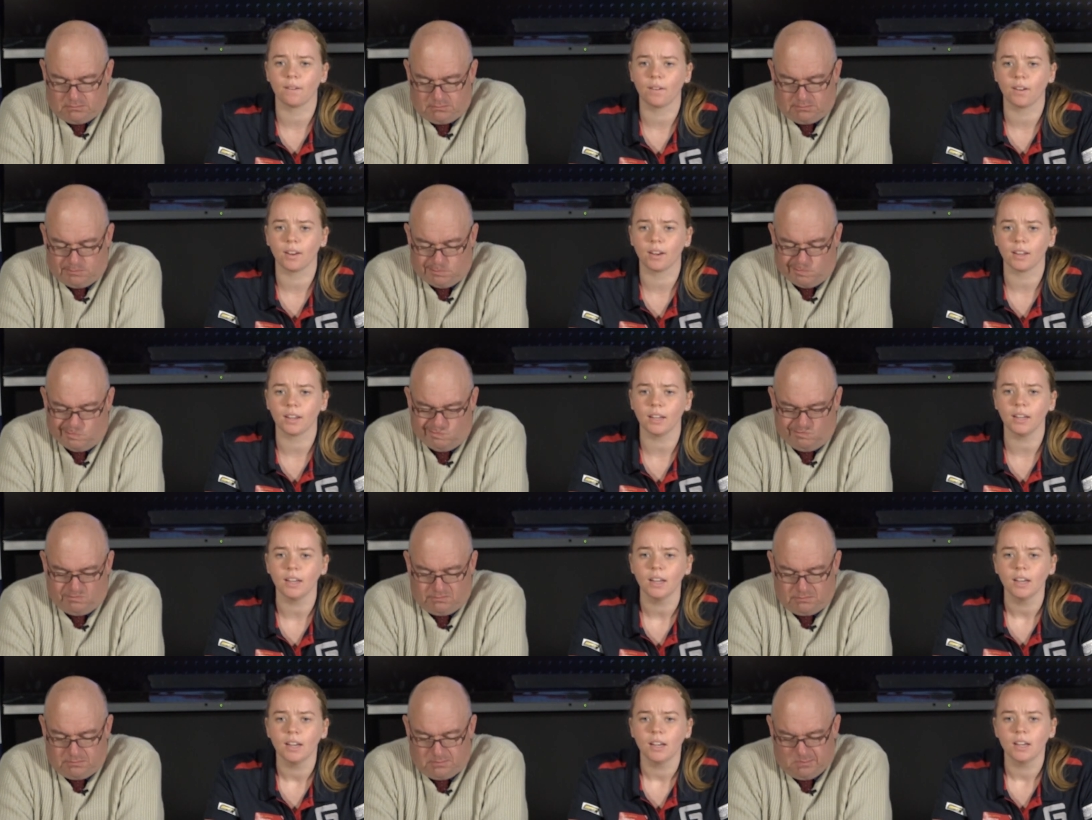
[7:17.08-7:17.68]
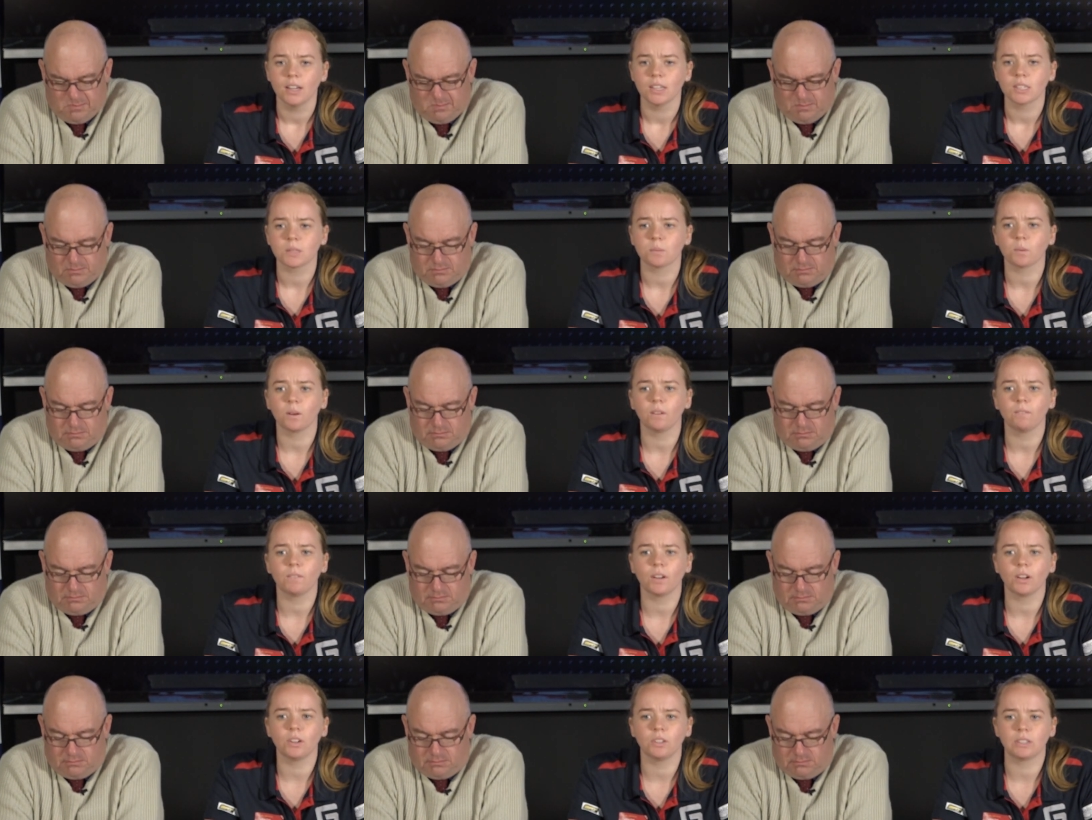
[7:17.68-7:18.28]
Speaker 1: 30,
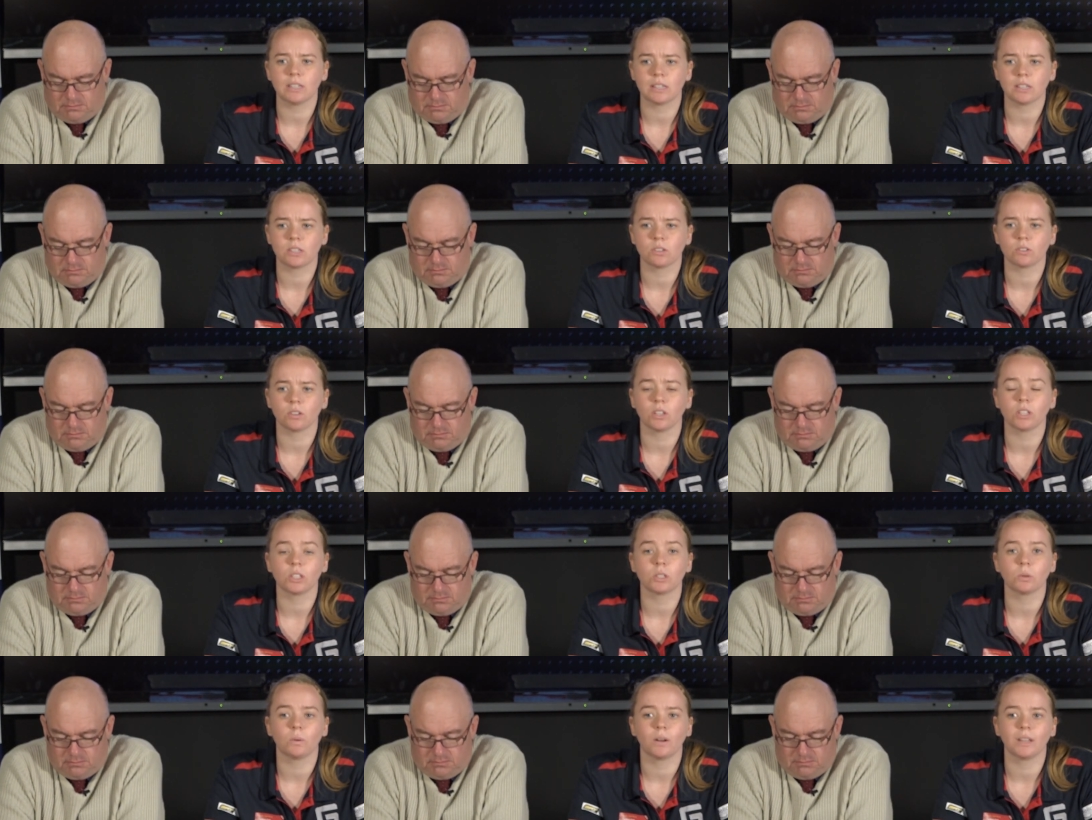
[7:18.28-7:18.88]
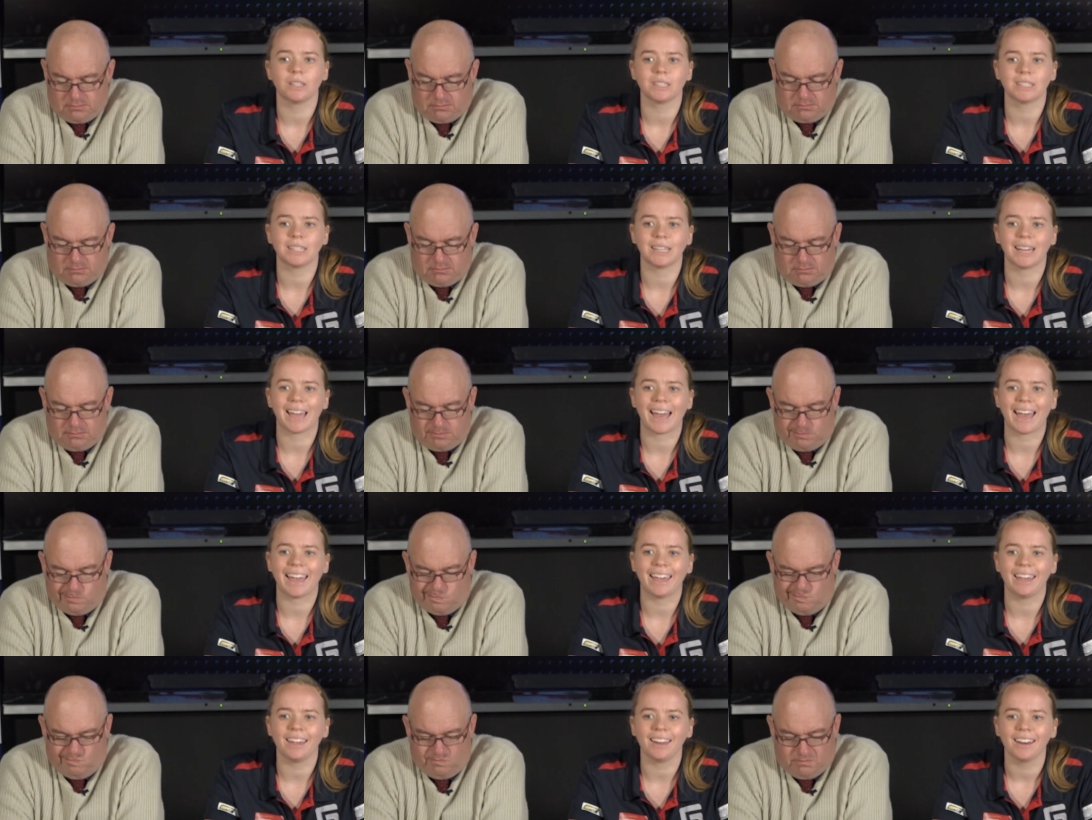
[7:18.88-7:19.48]
Springvale District
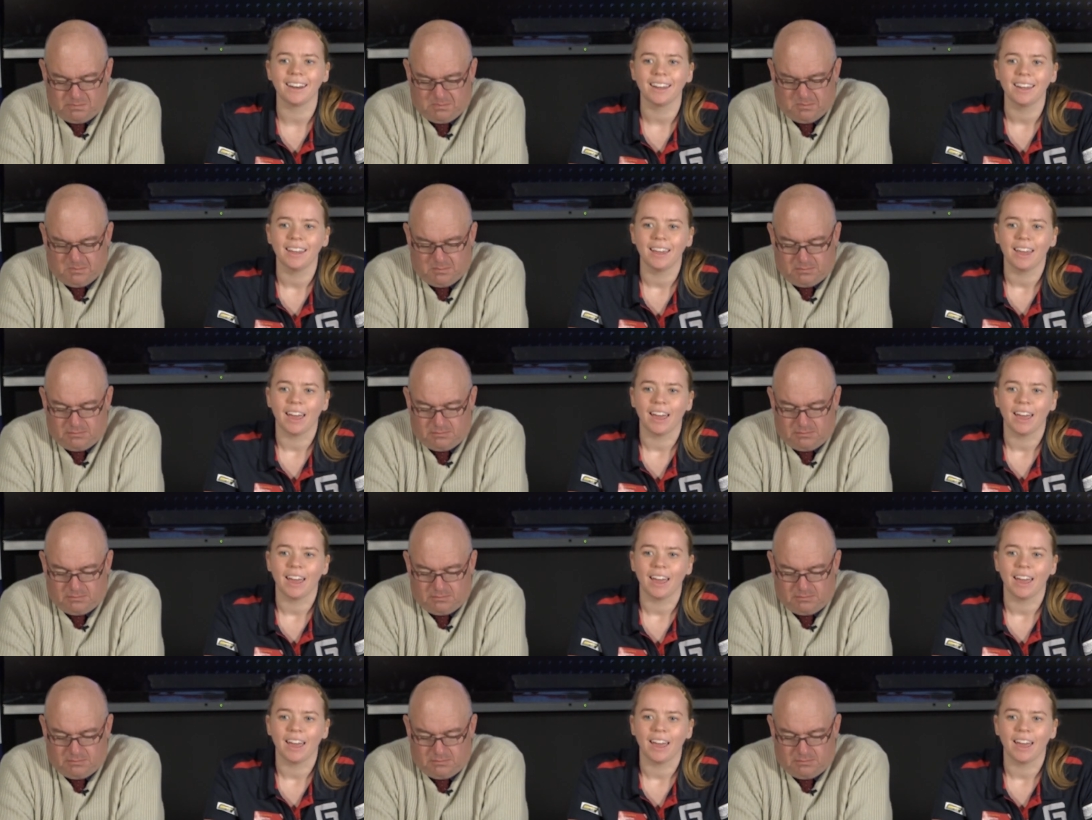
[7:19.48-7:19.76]
28,